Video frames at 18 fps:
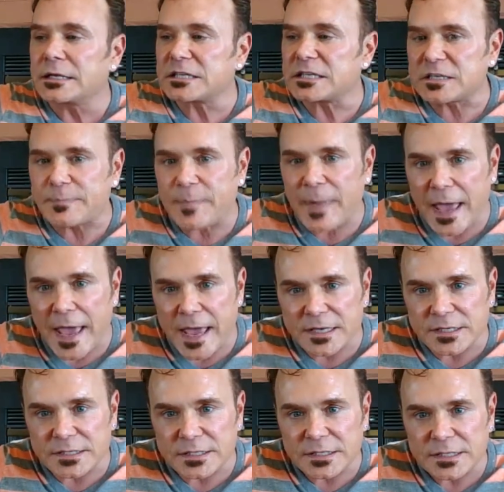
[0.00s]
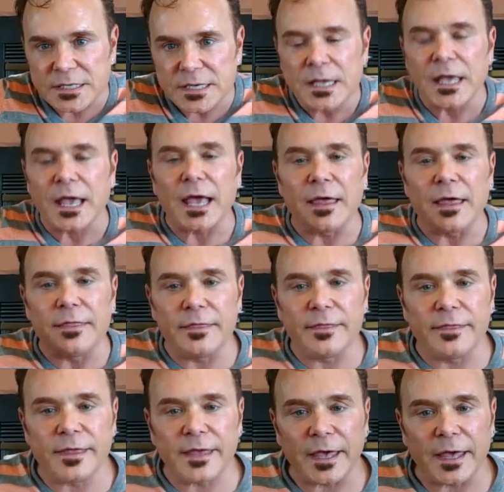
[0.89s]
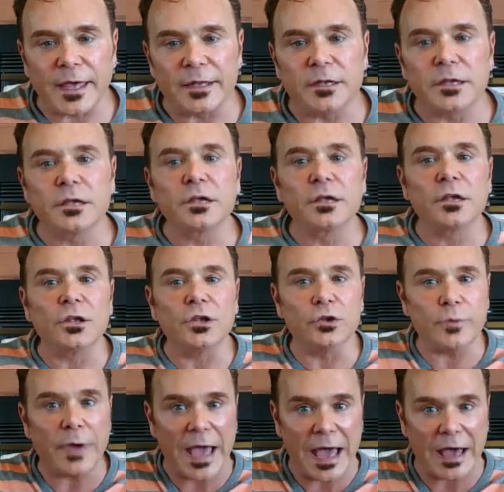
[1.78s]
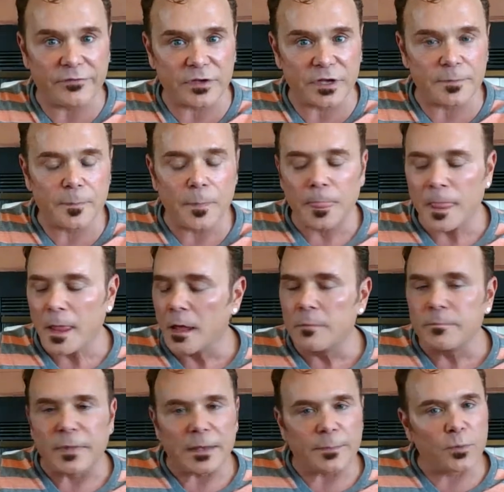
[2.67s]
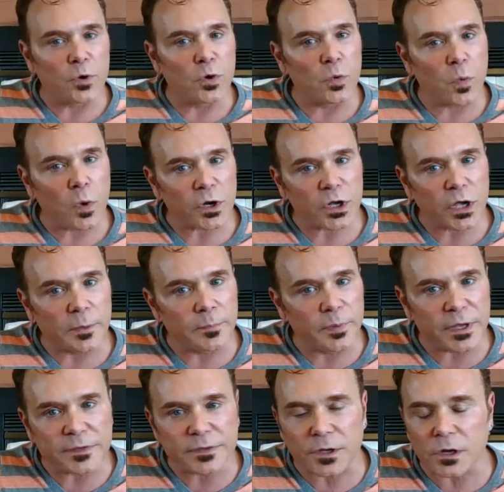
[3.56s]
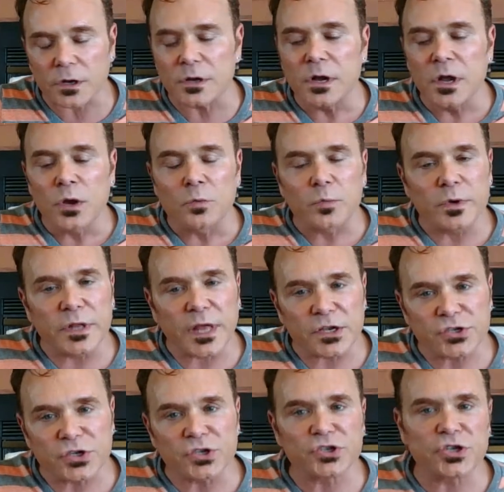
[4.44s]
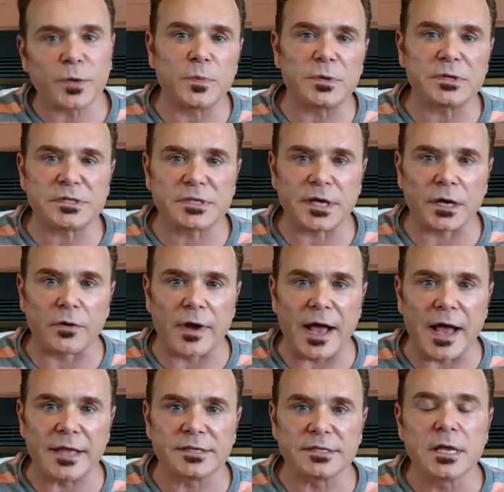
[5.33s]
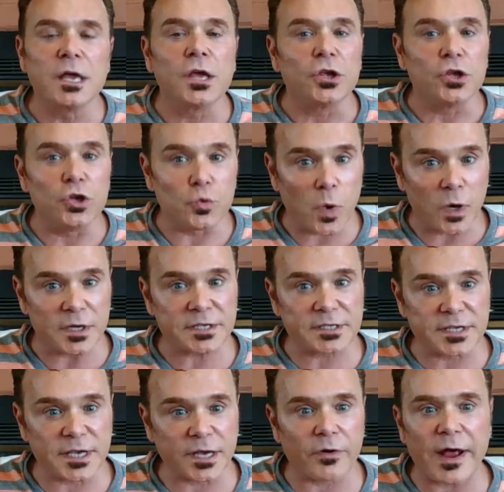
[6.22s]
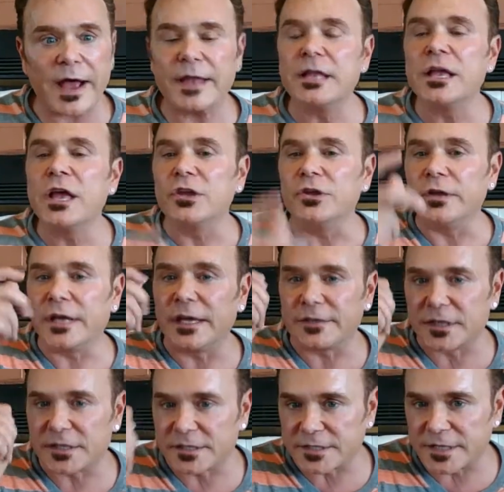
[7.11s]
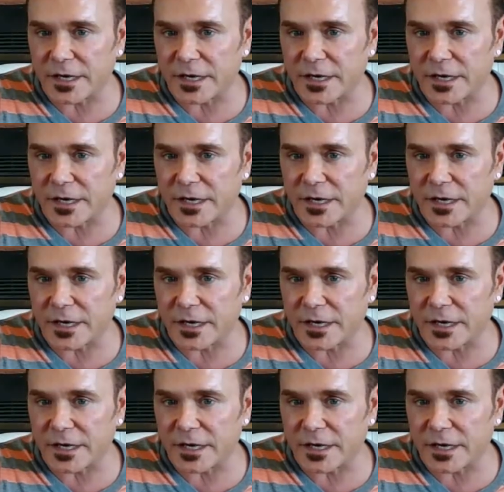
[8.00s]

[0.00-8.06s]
space, and then you have it. People who want to complete their relationship with cigarettes. You want a cigarette, you get the